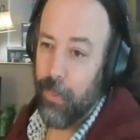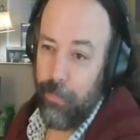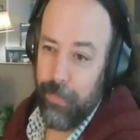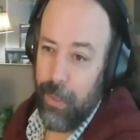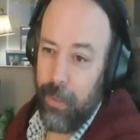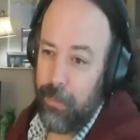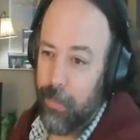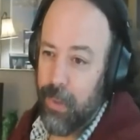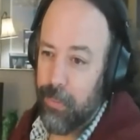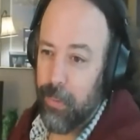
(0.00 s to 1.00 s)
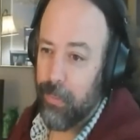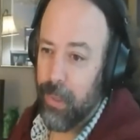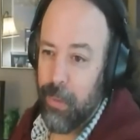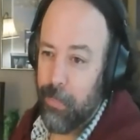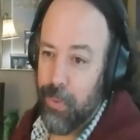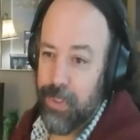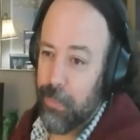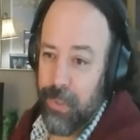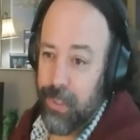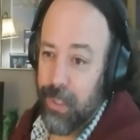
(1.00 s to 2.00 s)
you know, let me put
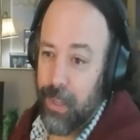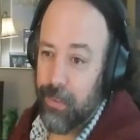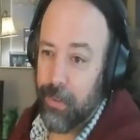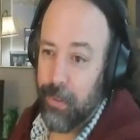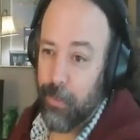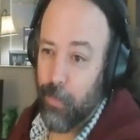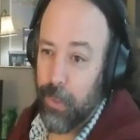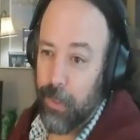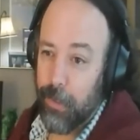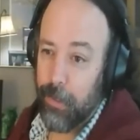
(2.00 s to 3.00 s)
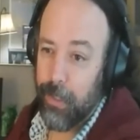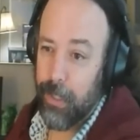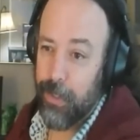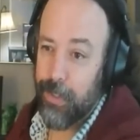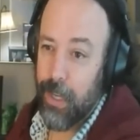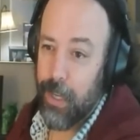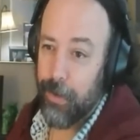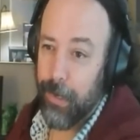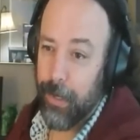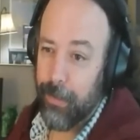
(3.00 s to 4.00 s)
something together, and then we'll, like you say,
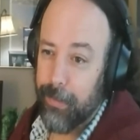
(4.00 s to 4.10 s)
iterate.